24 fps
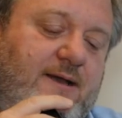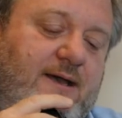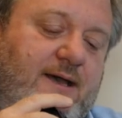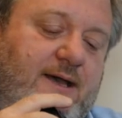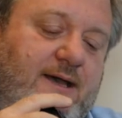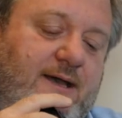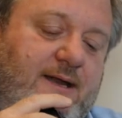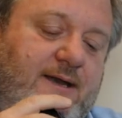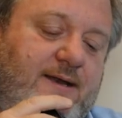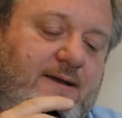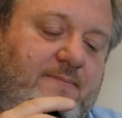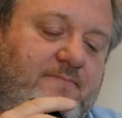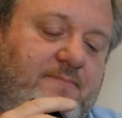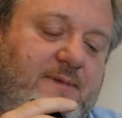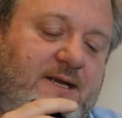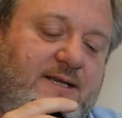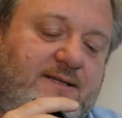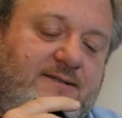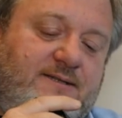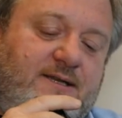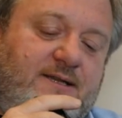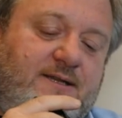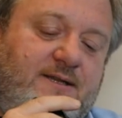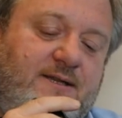and it
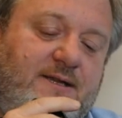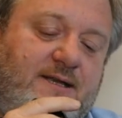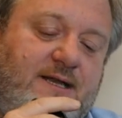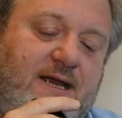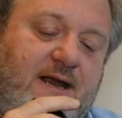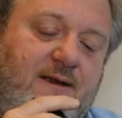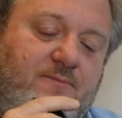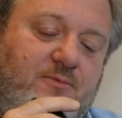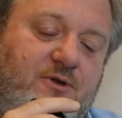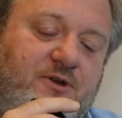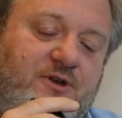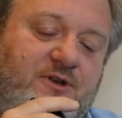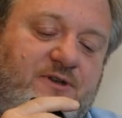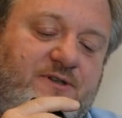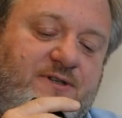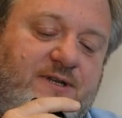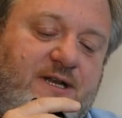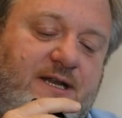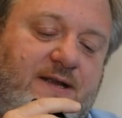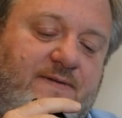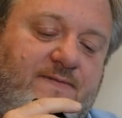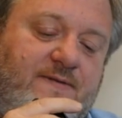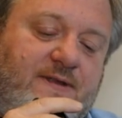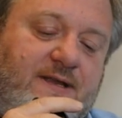means that the camera doesn't
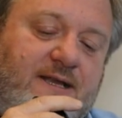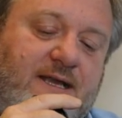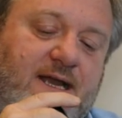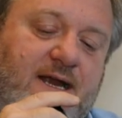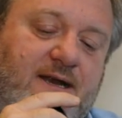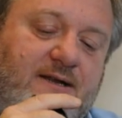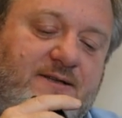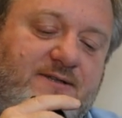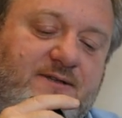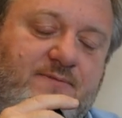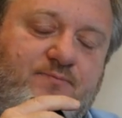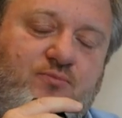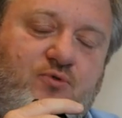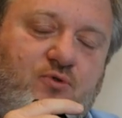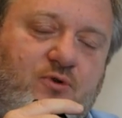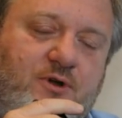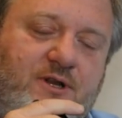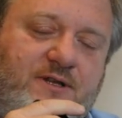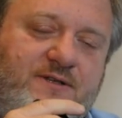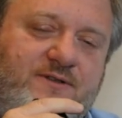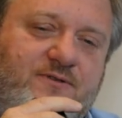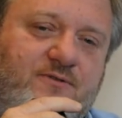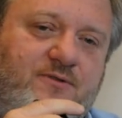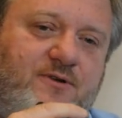have the kind of support
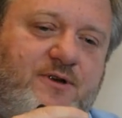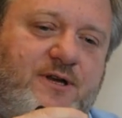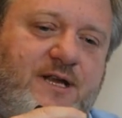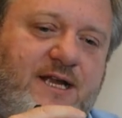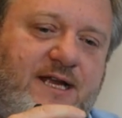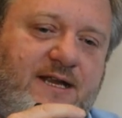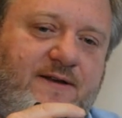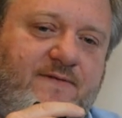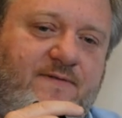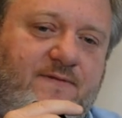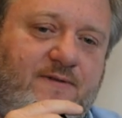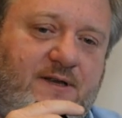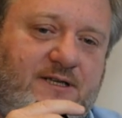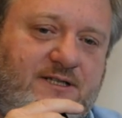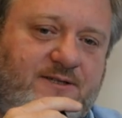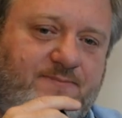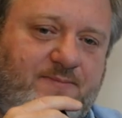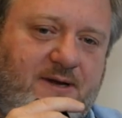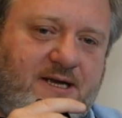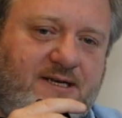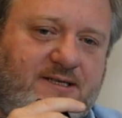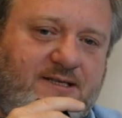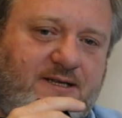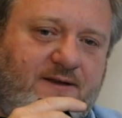it's going to need,
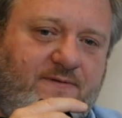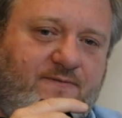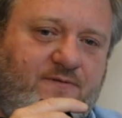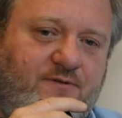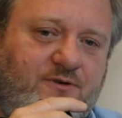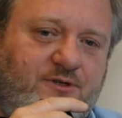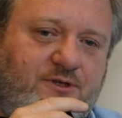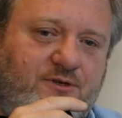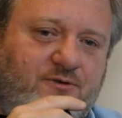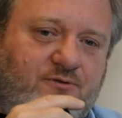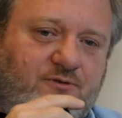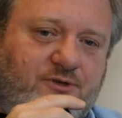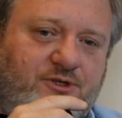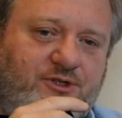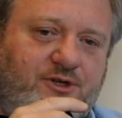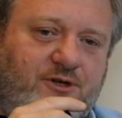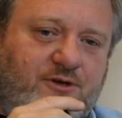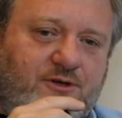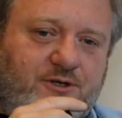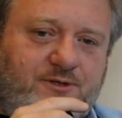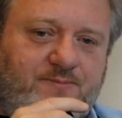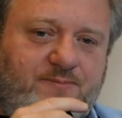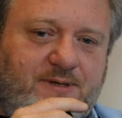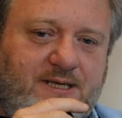especially for slower
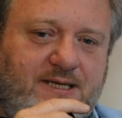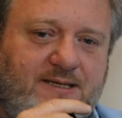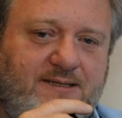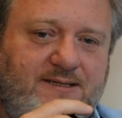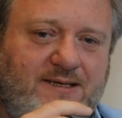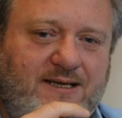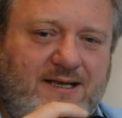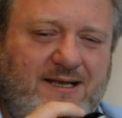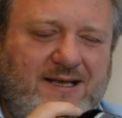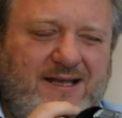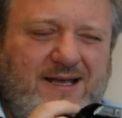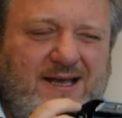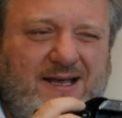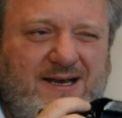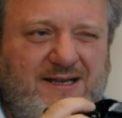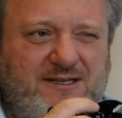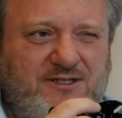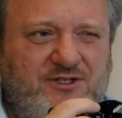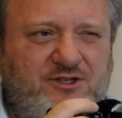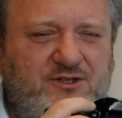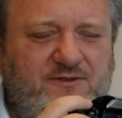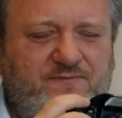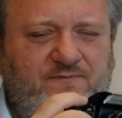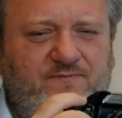shutter speeds, and
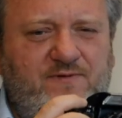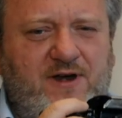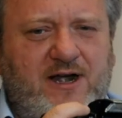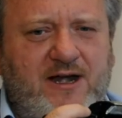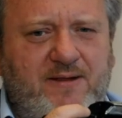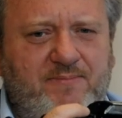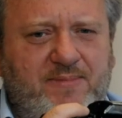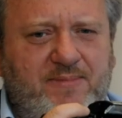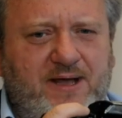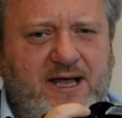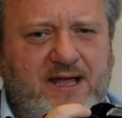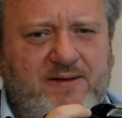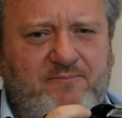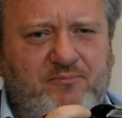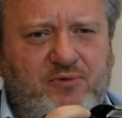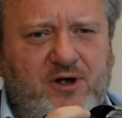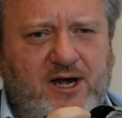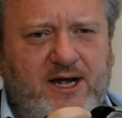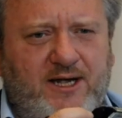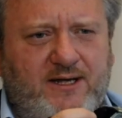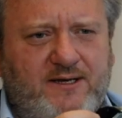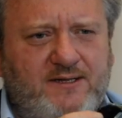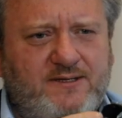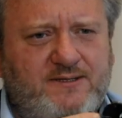it's just very bad
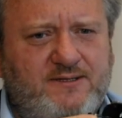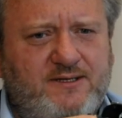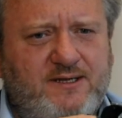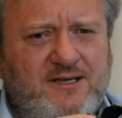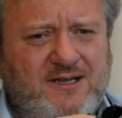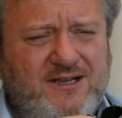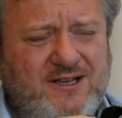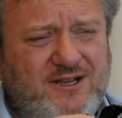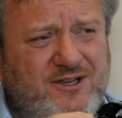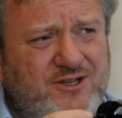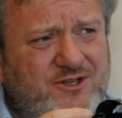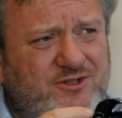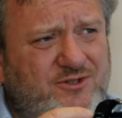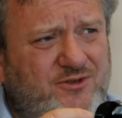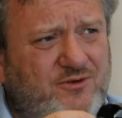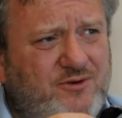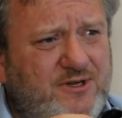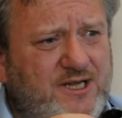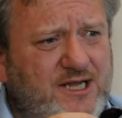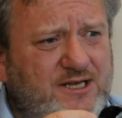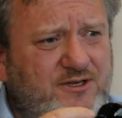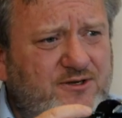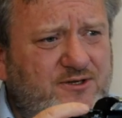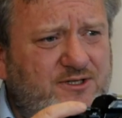practice. So
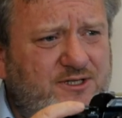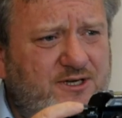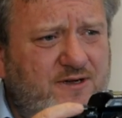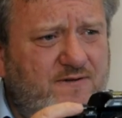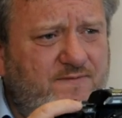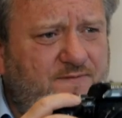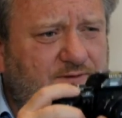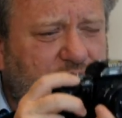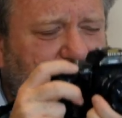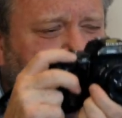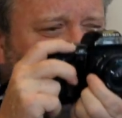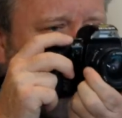get yourself in the